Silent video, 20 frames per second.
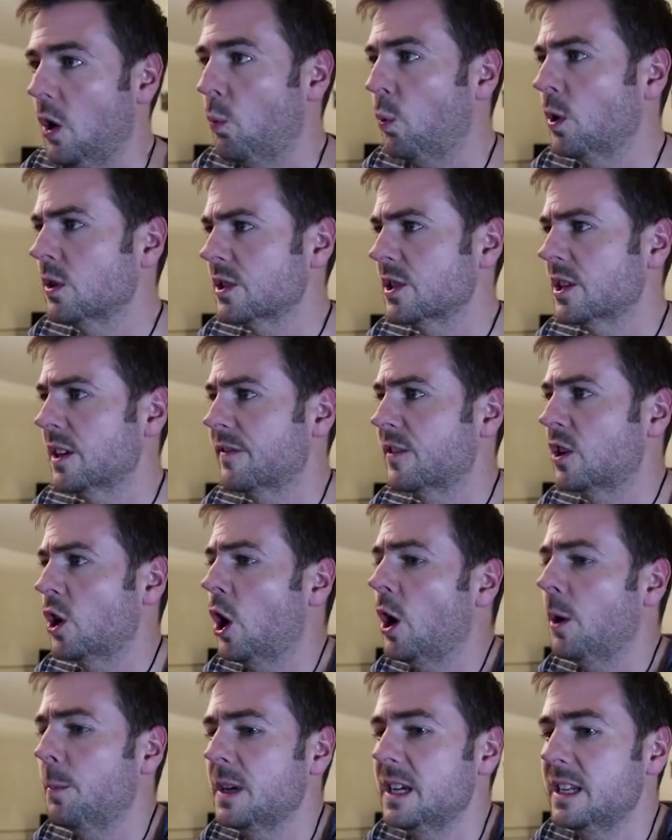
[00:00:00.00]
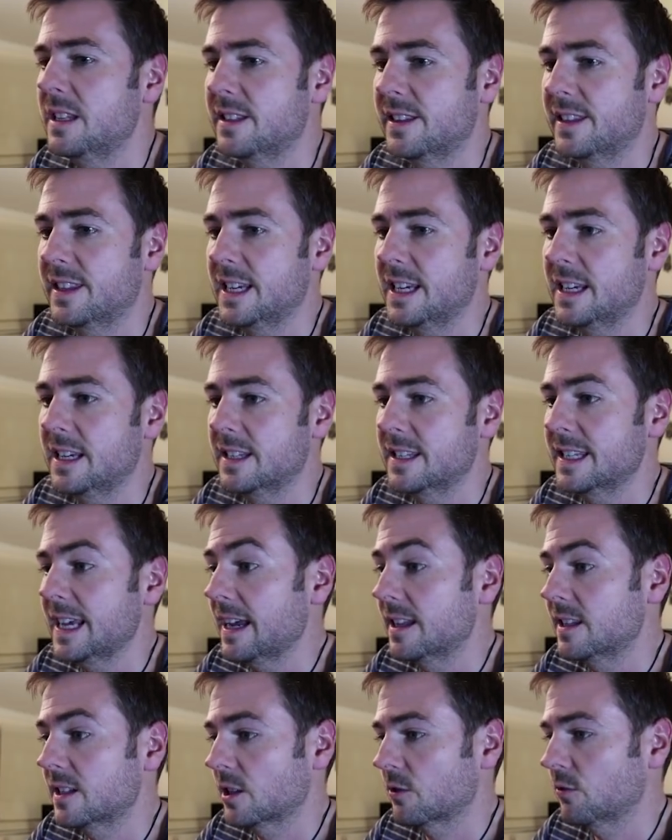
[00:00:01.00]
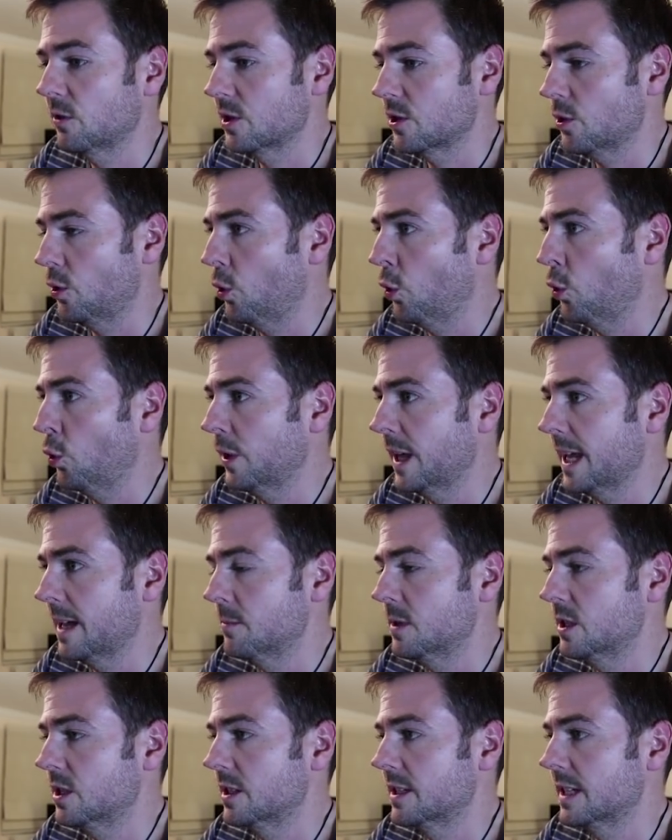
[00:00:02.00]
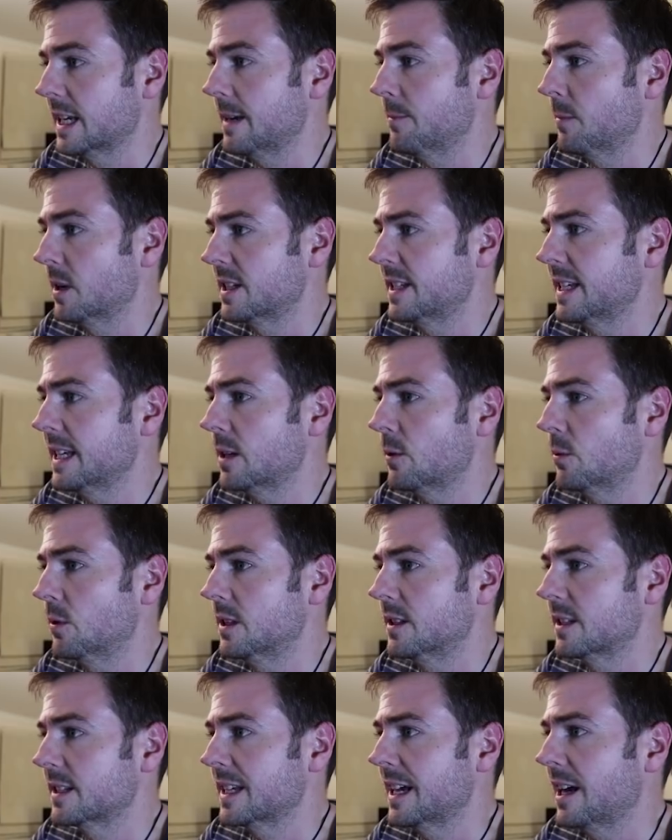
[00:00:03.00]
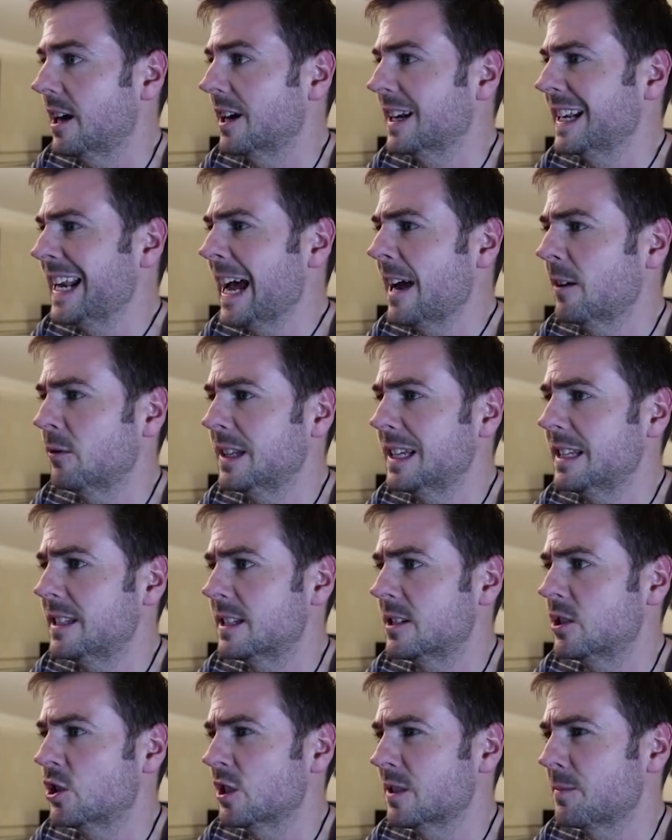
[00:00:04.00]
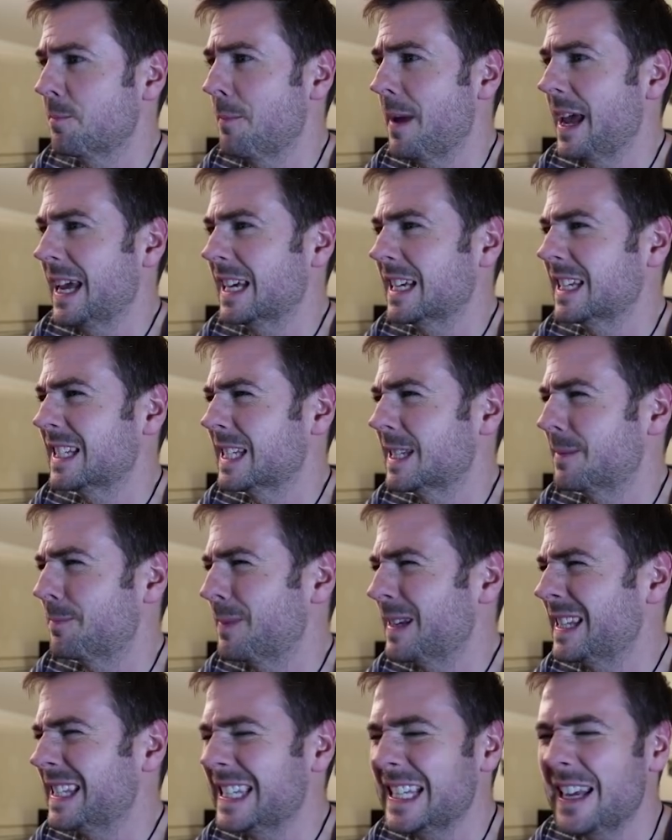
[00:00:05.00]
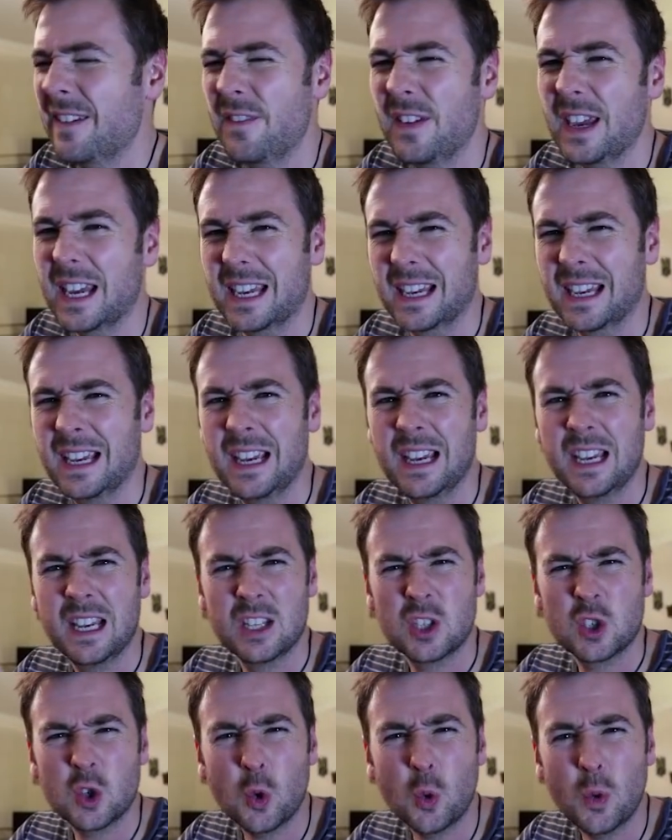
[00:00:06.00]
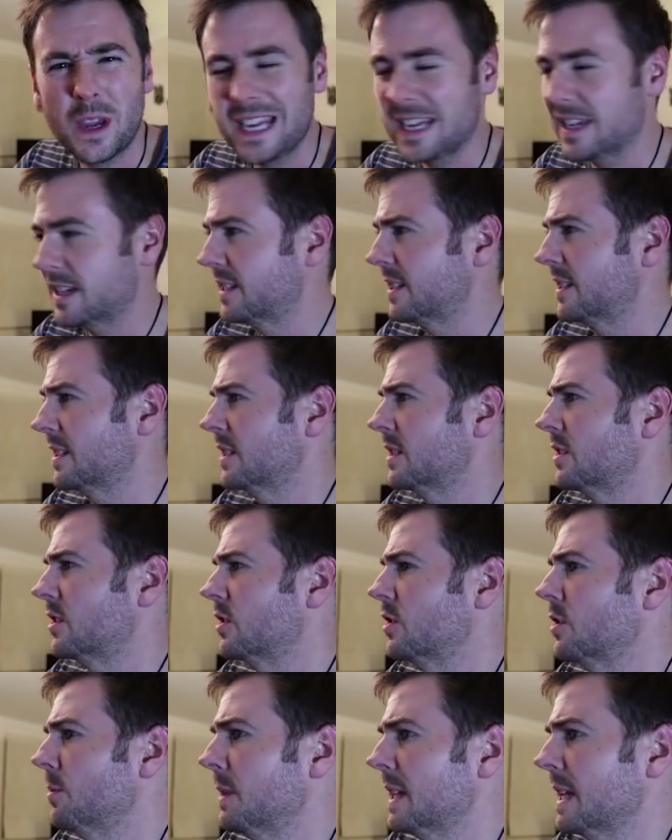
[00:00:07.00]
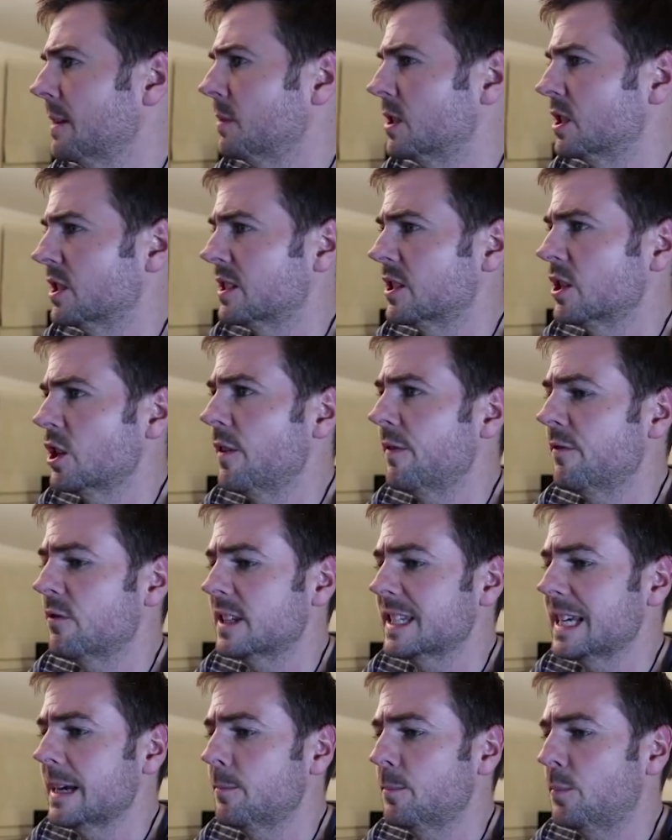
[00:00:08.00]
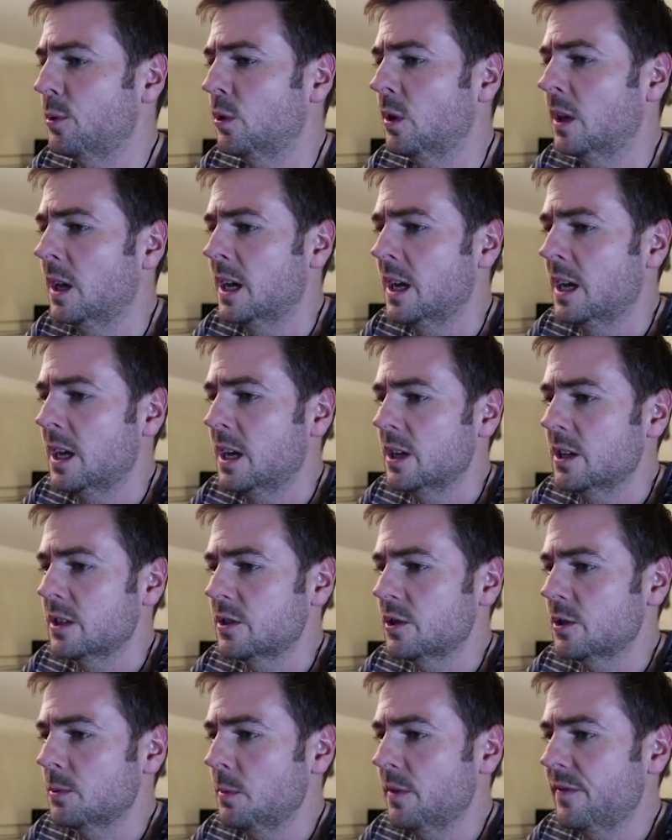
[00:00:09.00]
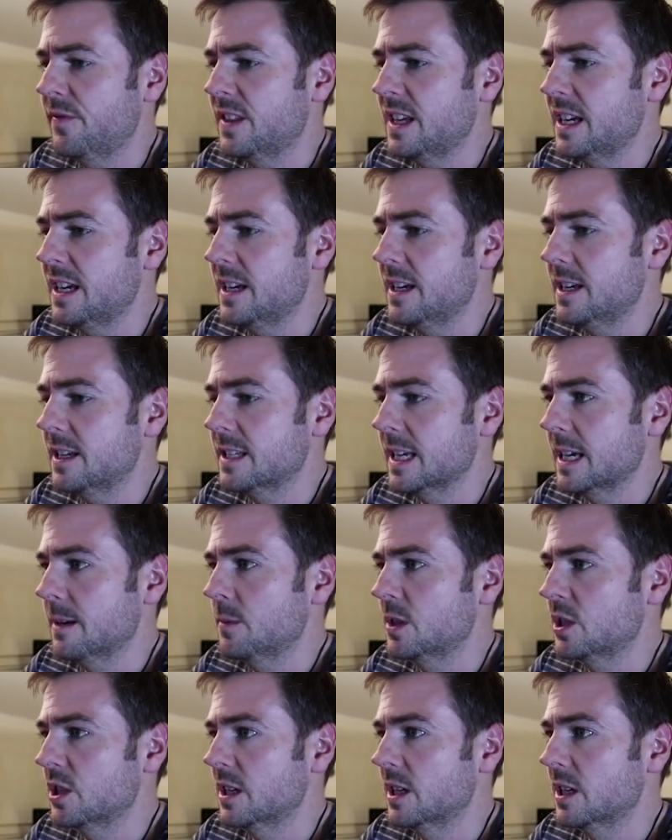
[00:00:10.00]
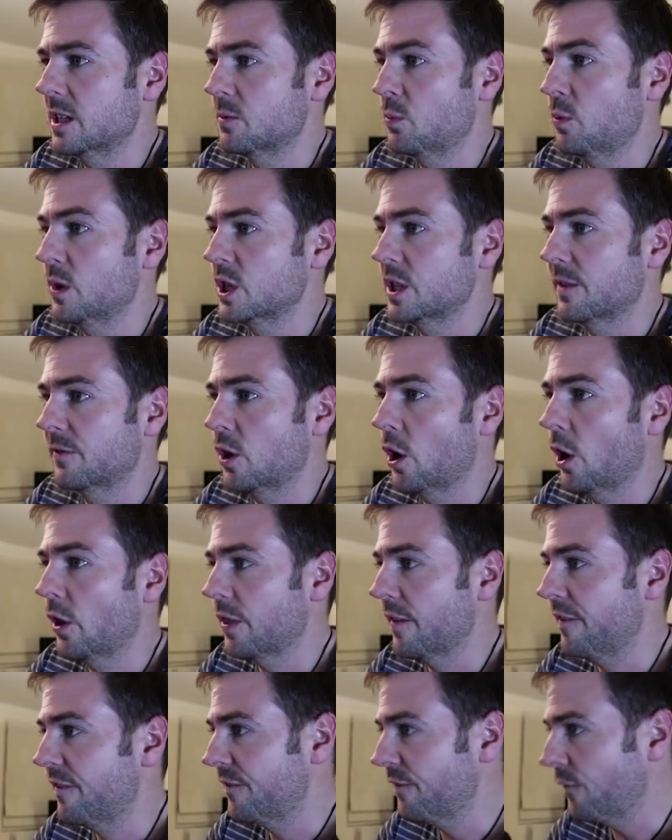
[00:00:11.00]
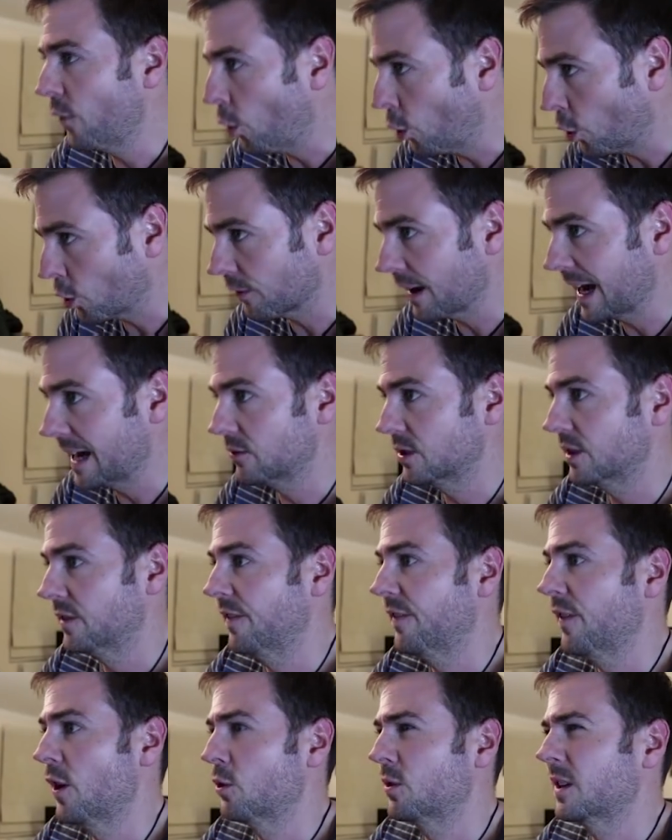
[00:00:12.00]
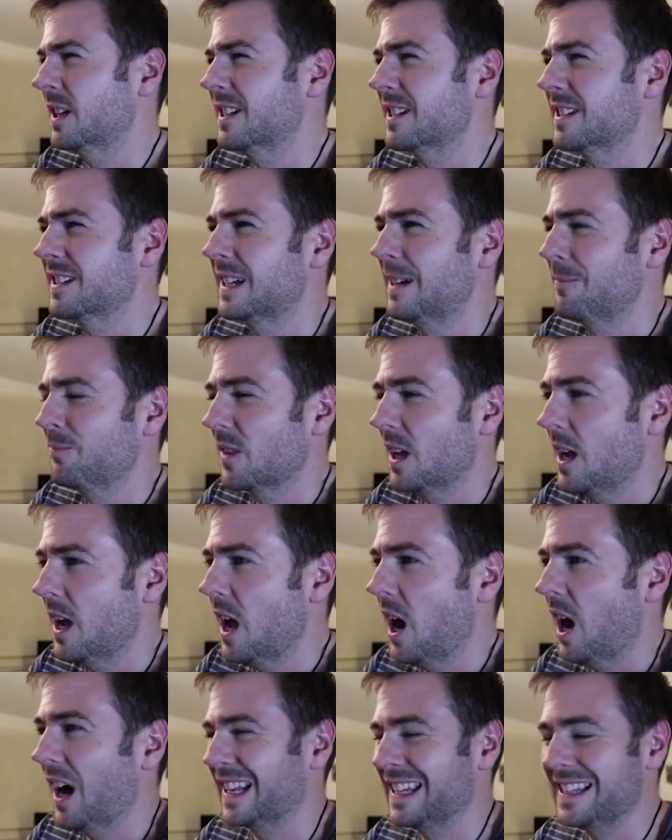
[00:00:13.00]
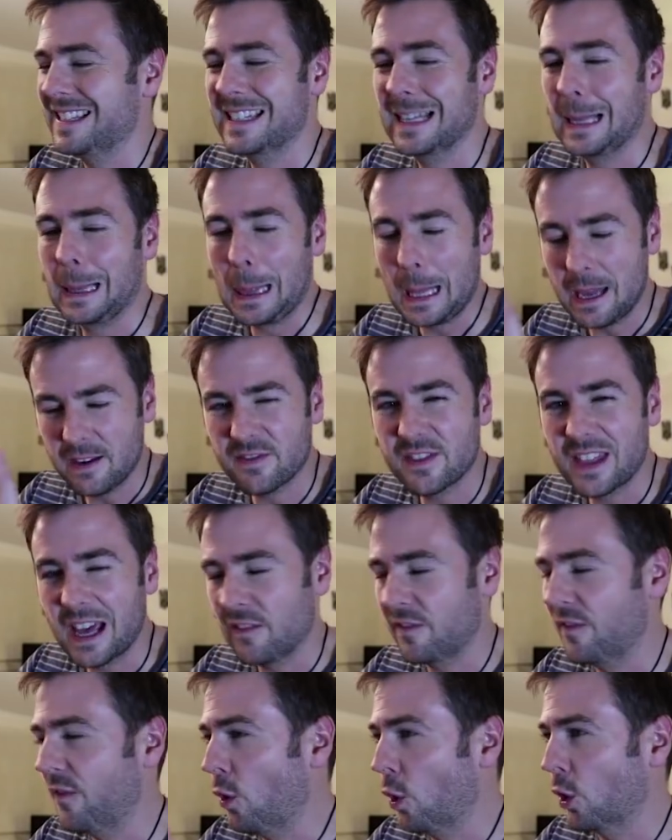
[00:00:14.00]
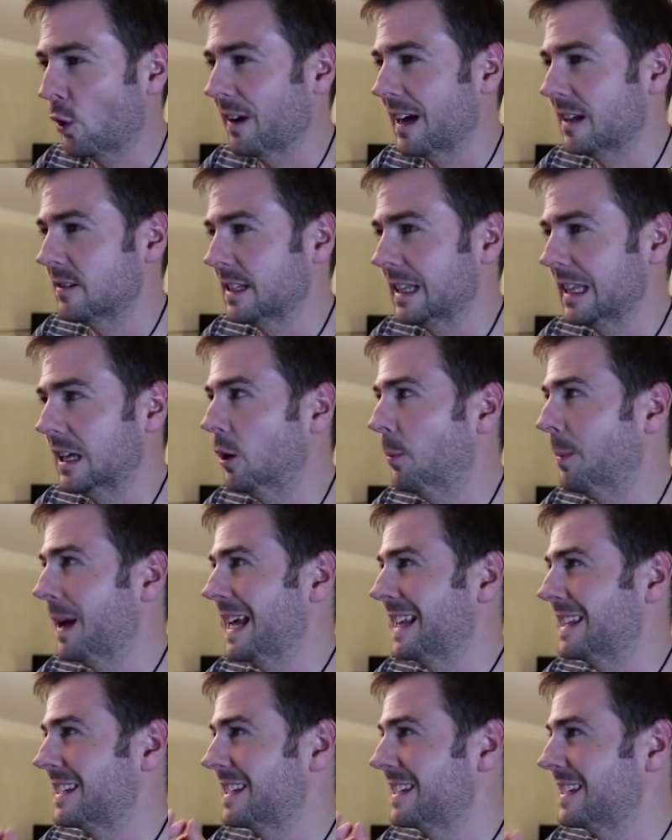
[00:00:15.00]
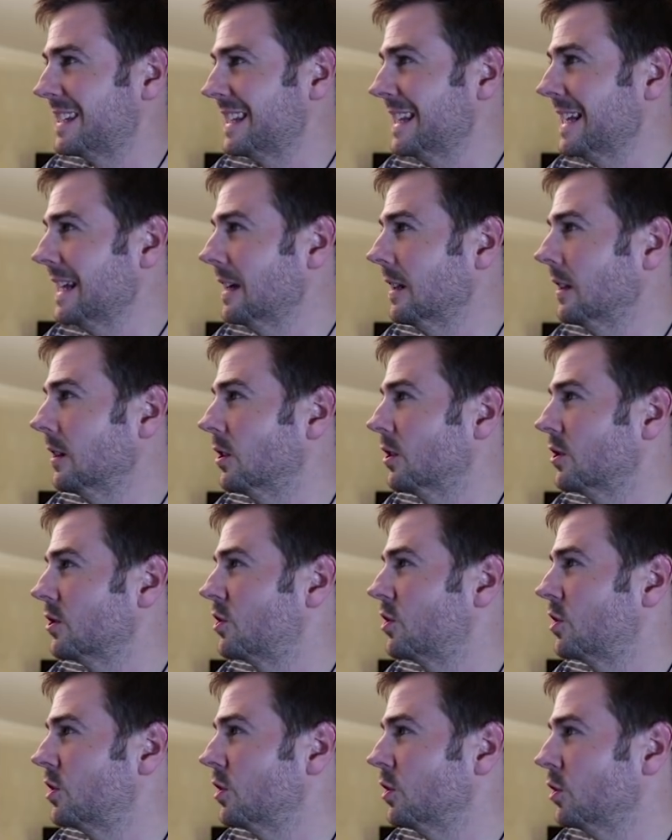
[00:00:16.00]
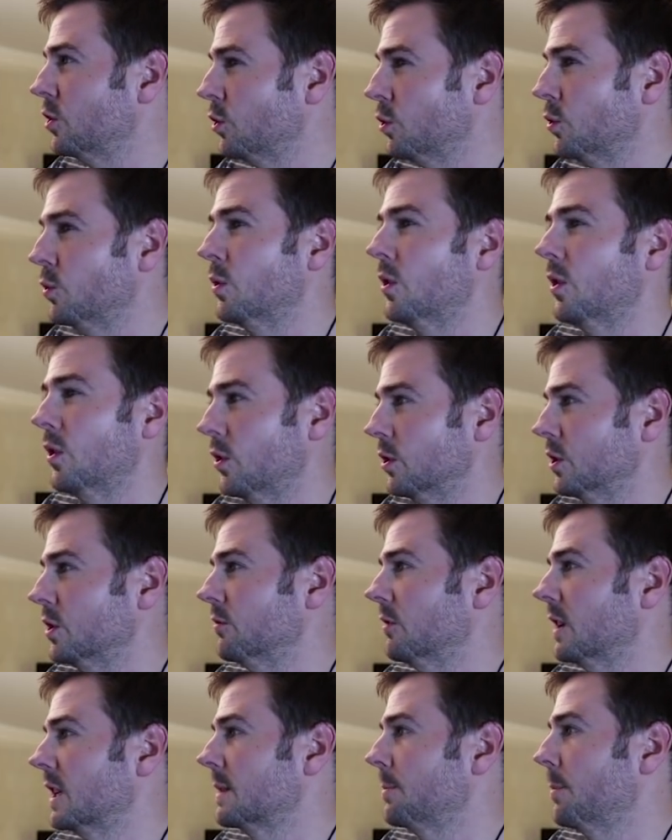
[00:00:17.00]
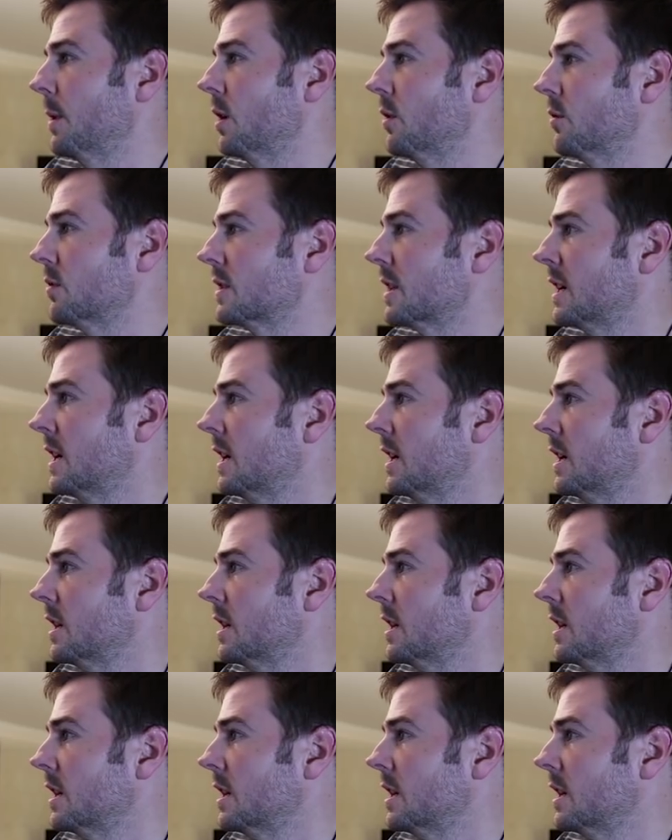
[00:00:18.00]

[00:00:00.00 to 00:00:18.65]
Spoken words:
Once I've copied the settings across all the images in my sequence, I now need to just make specific tweaks to some of the images. So for example, some of these images which have got the foreground in focus, I need to lift that foreground a little bit. It's still too underexposed.